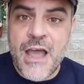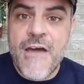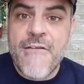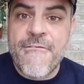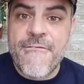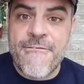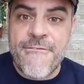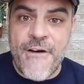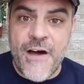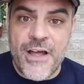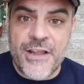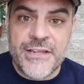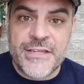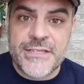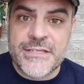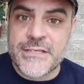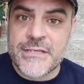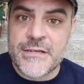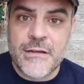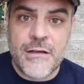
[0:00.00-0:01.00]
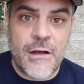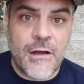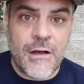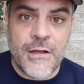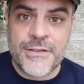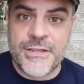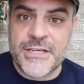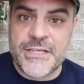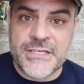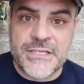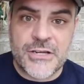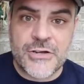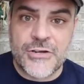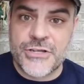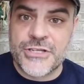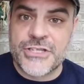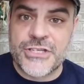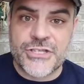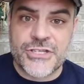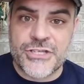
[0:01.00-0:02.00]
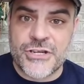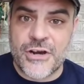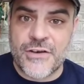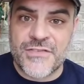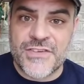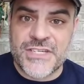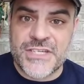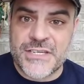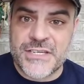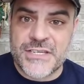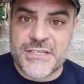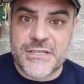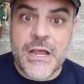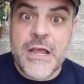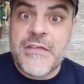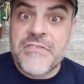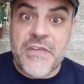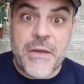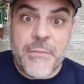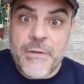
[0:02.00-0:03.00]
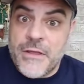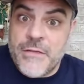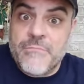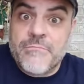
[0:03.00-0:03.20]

funds all these goods and services that